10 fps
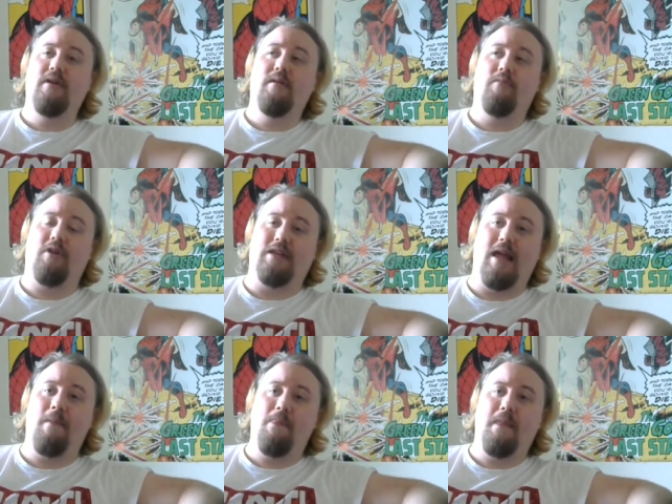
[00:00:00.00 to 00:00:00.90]
But
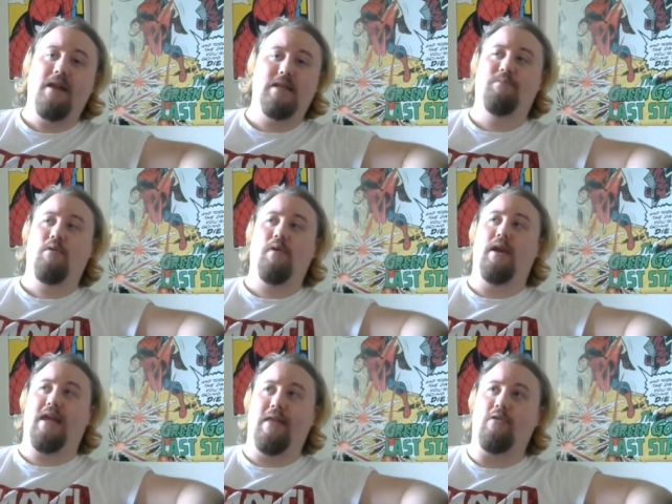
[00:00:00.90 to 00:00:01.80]
again, that is
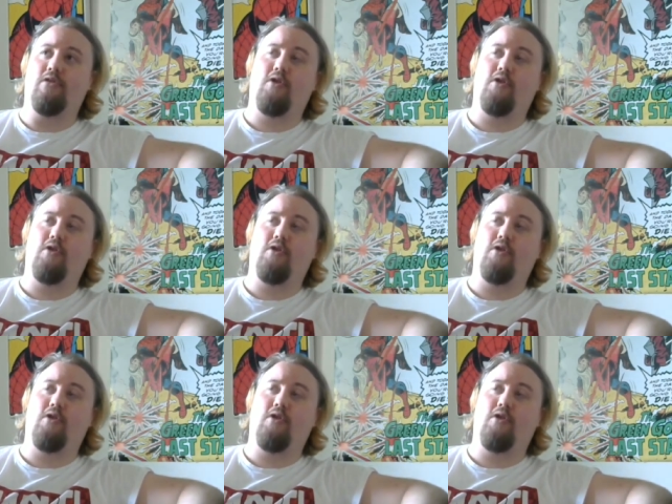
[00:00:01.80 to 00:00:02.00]
boring. Can't just